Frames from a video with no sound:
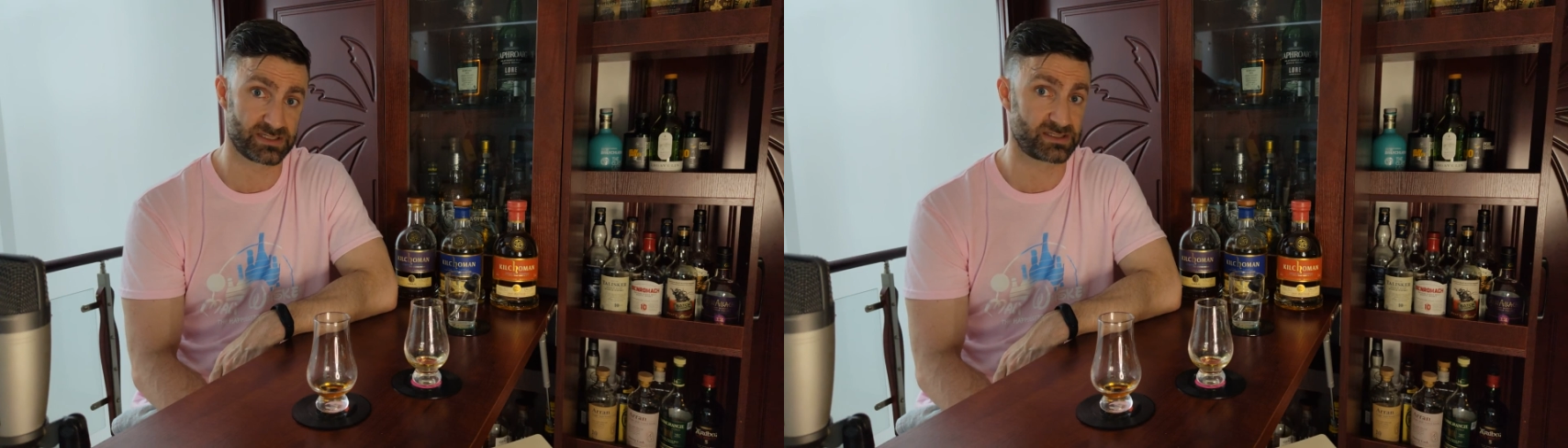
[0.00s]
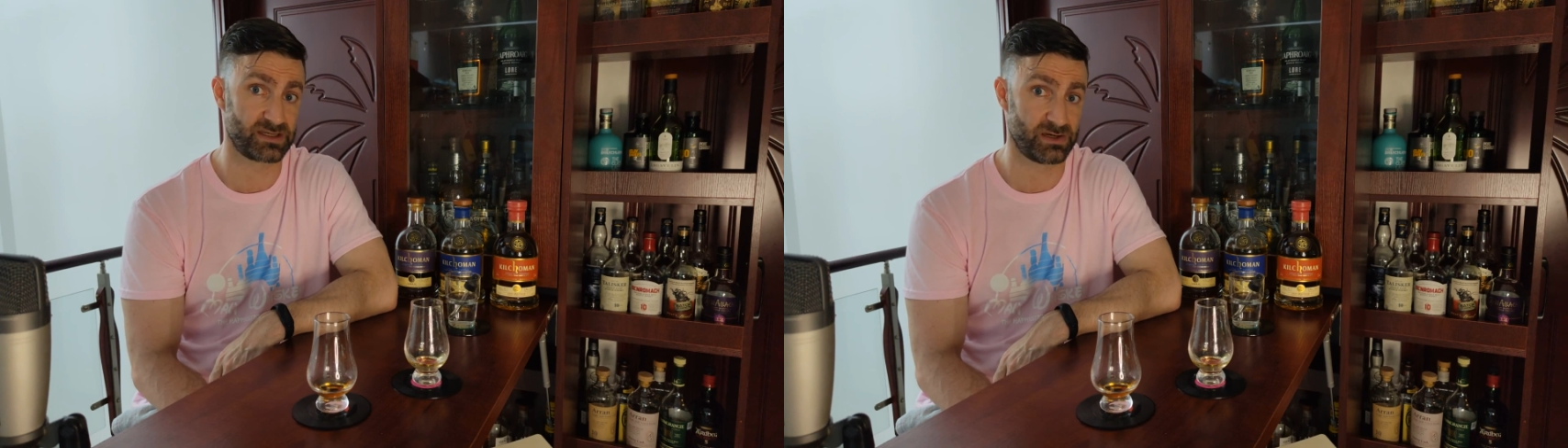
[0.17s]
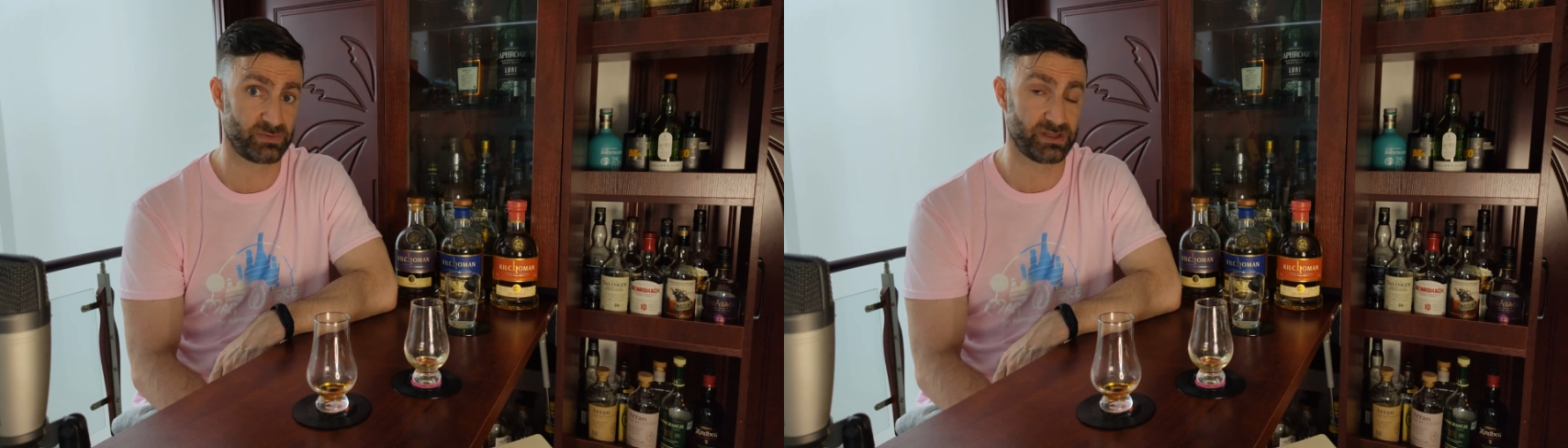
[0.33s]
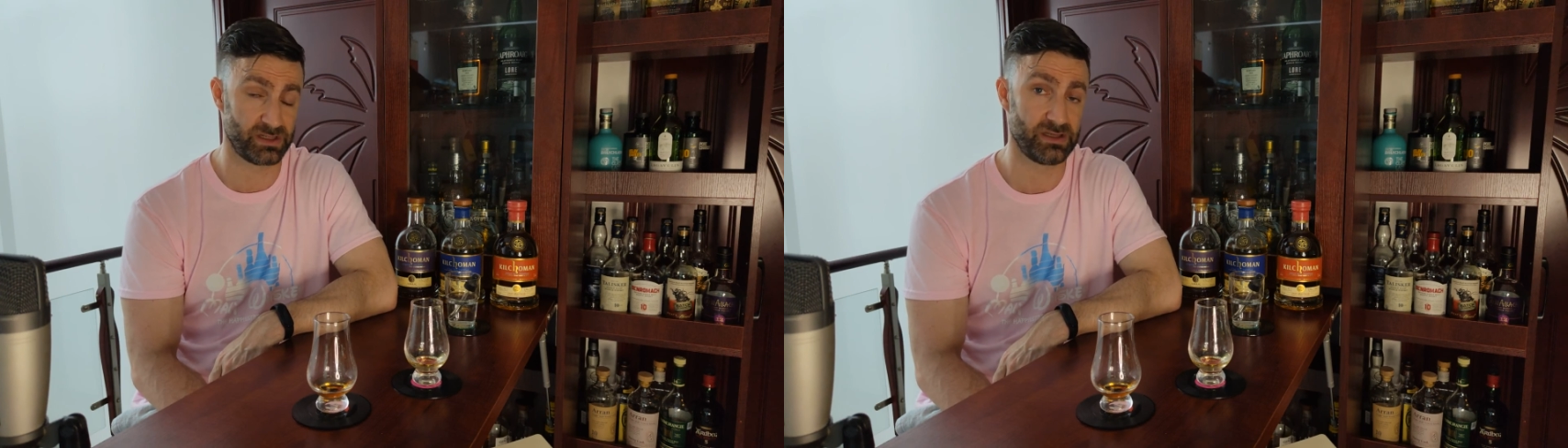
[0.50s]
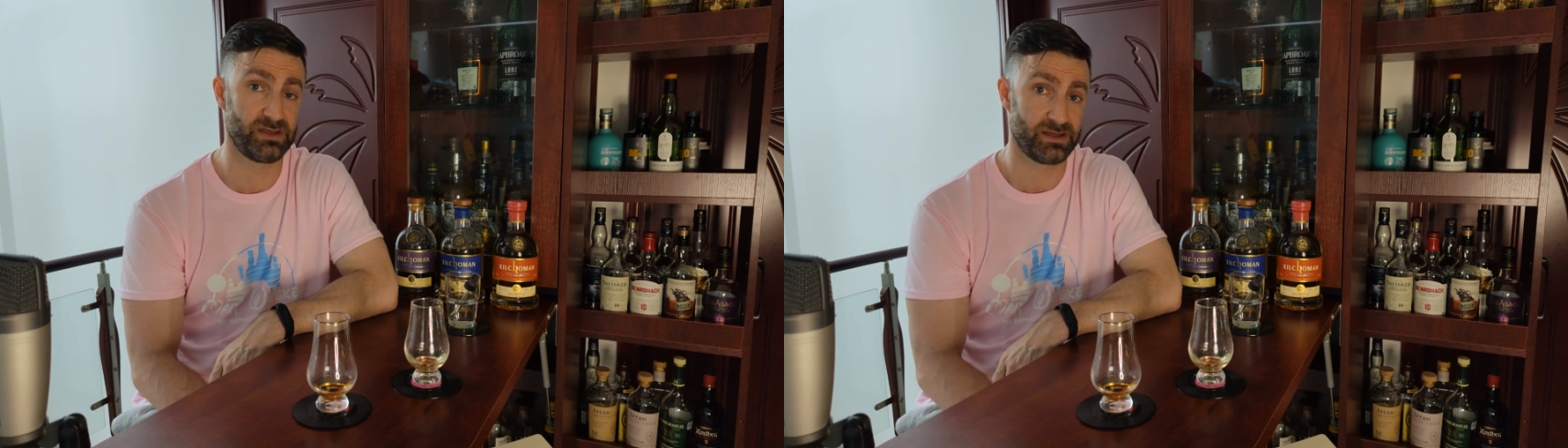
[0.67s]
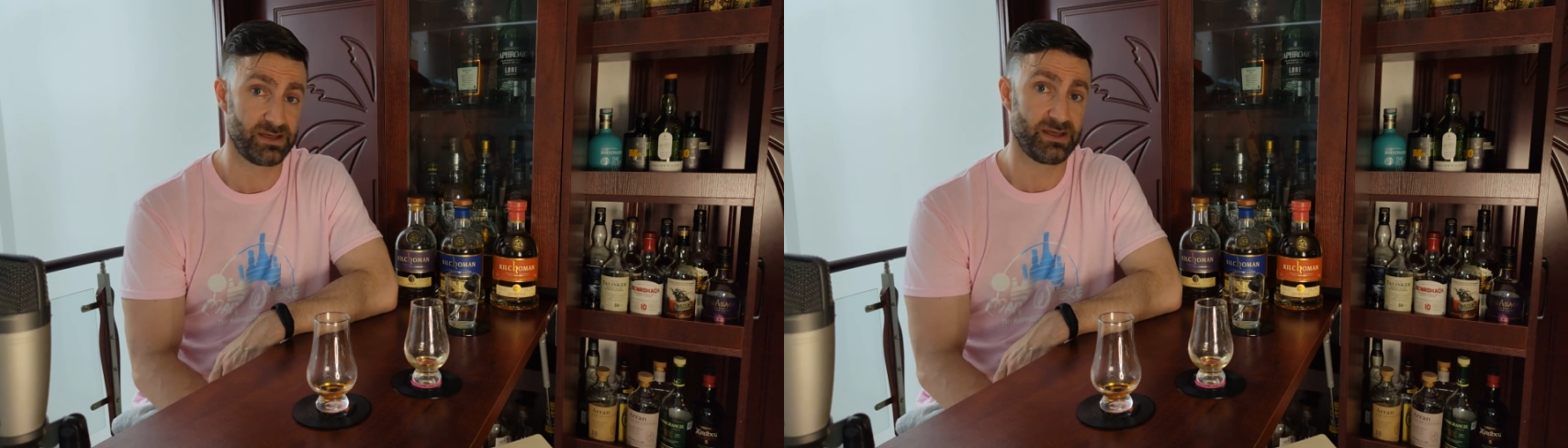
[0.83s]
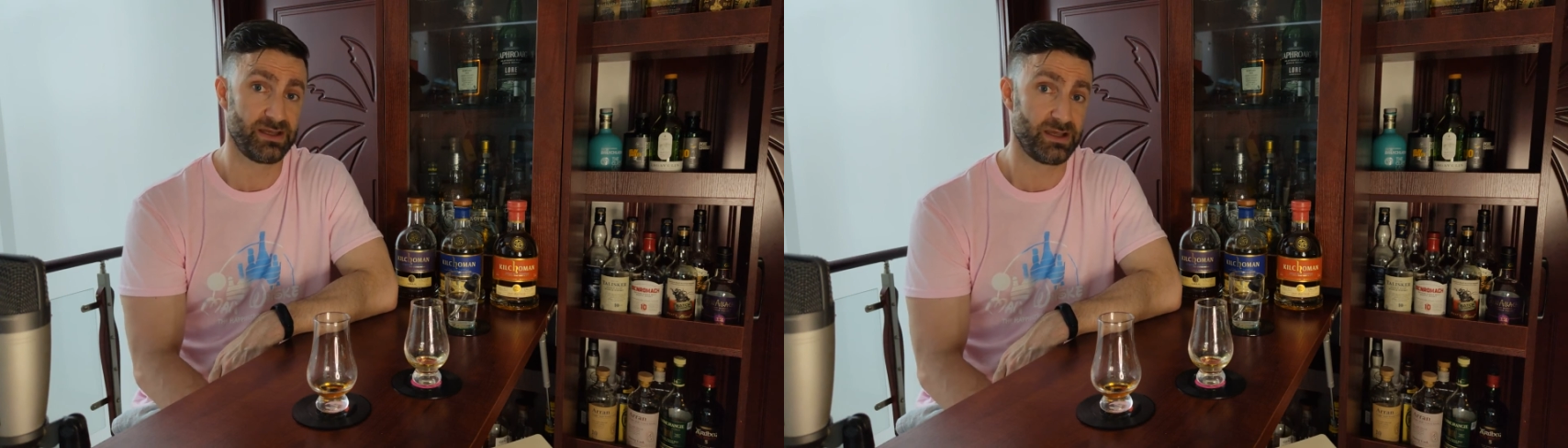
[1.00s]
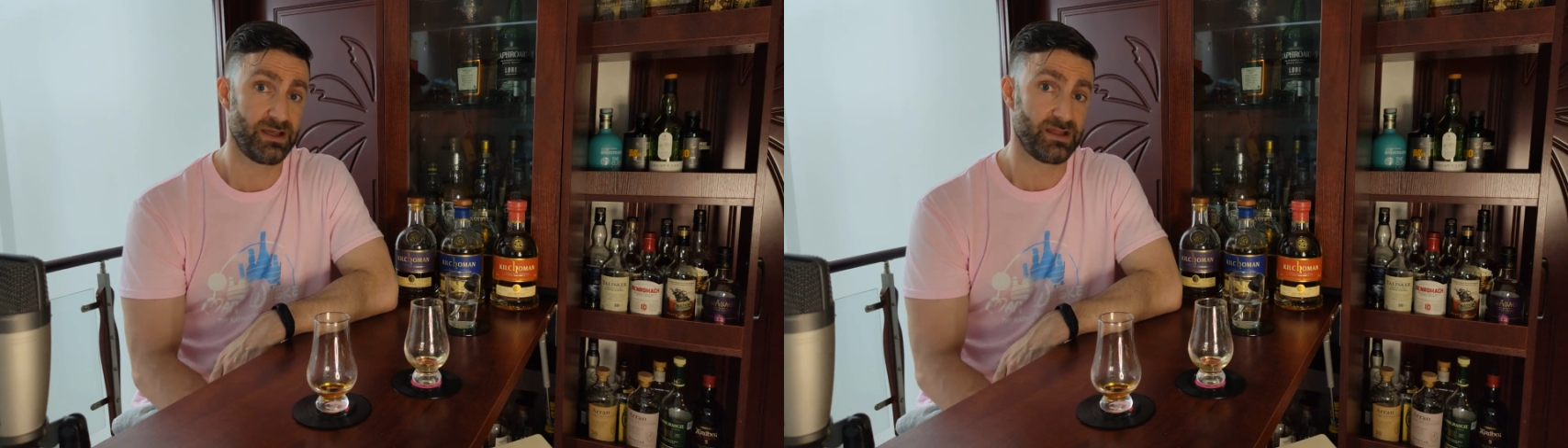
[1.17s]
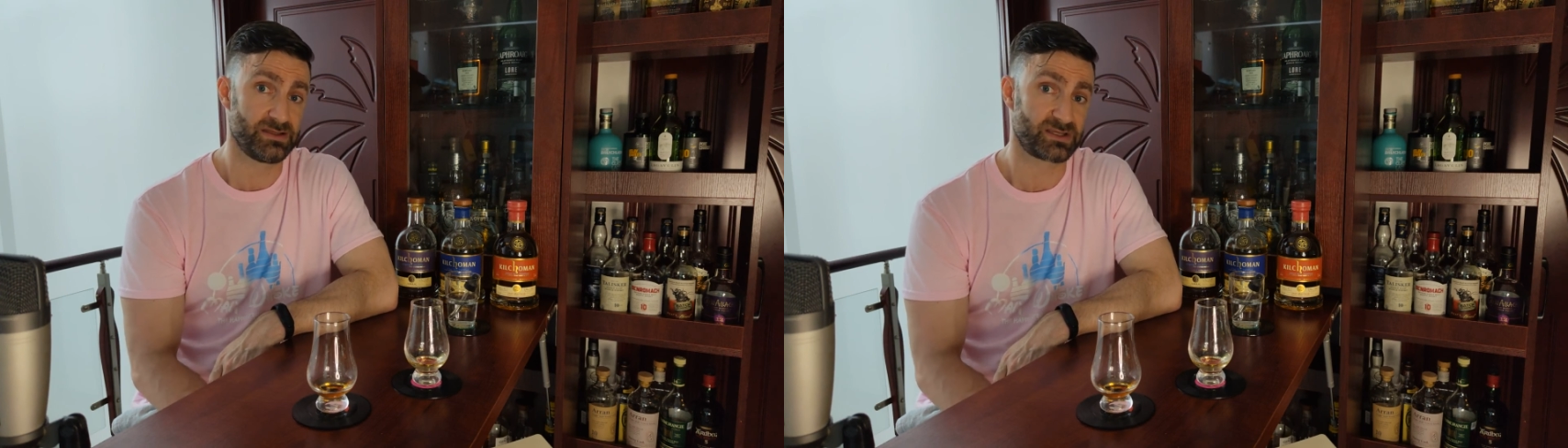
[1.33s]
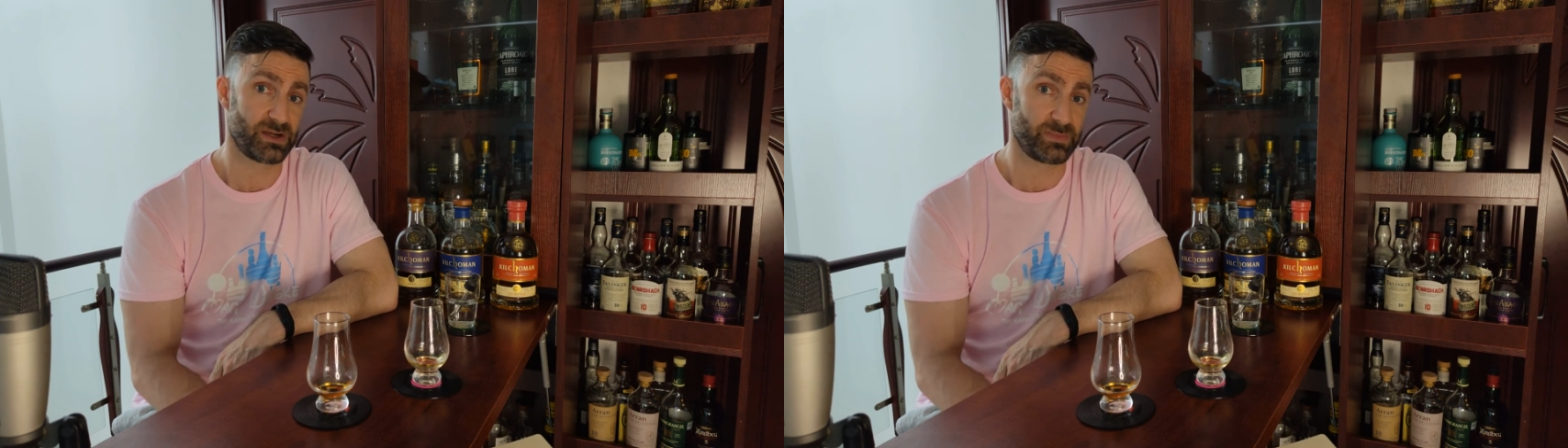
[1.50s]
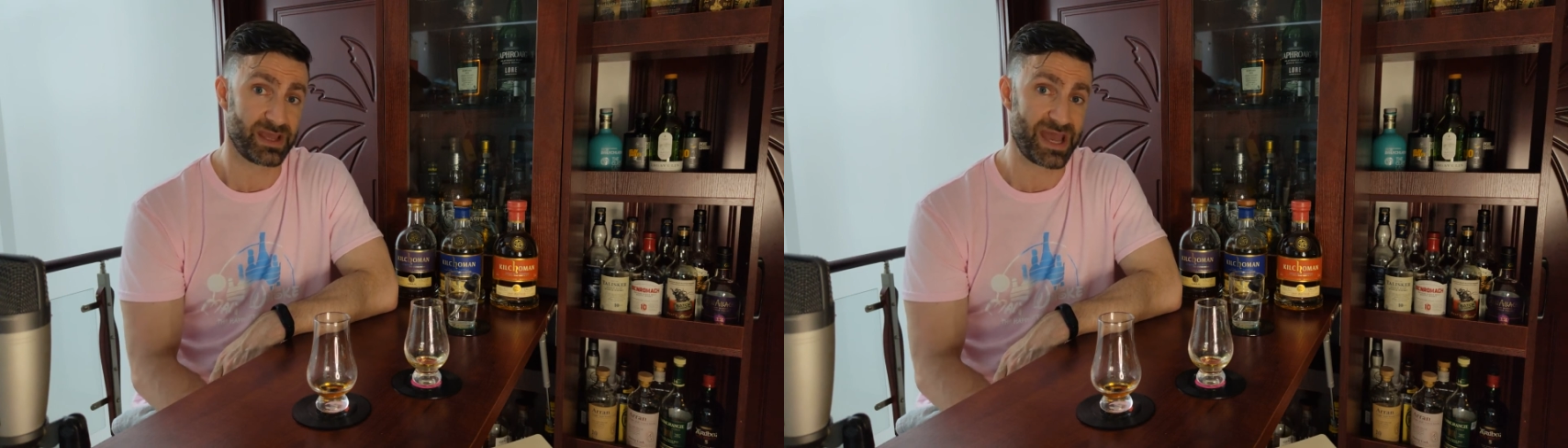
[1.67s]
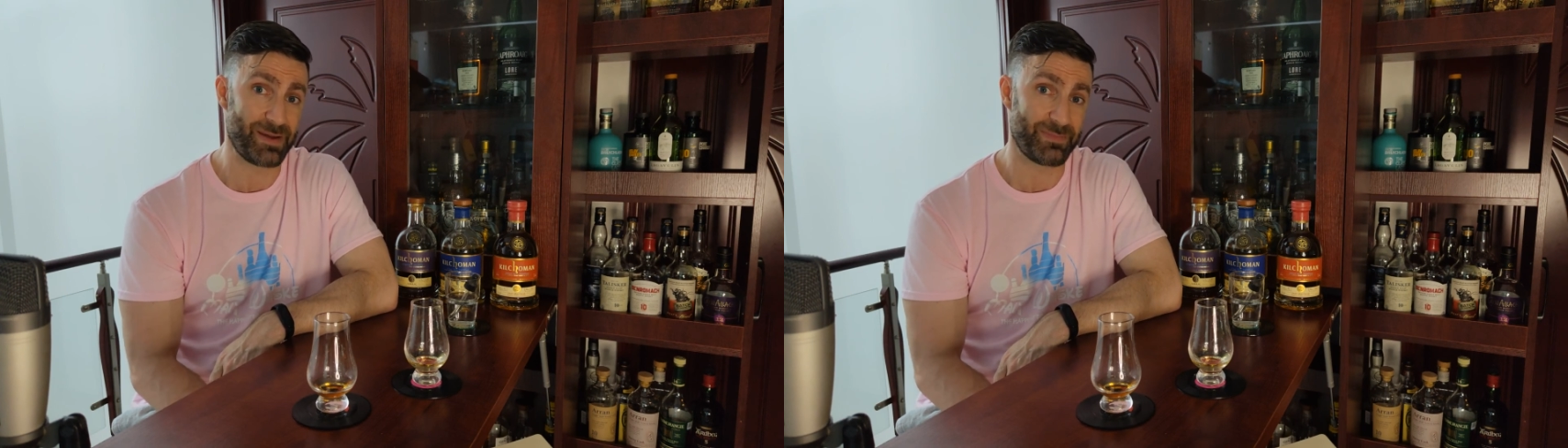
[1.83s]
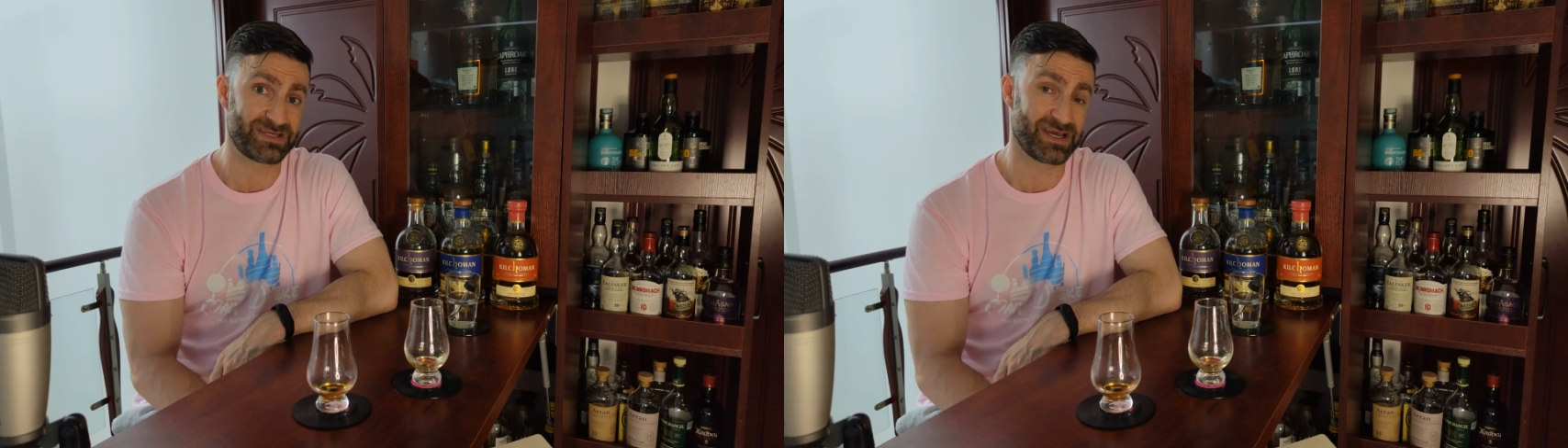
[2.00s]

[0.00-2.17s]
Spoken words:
it's going to be a happy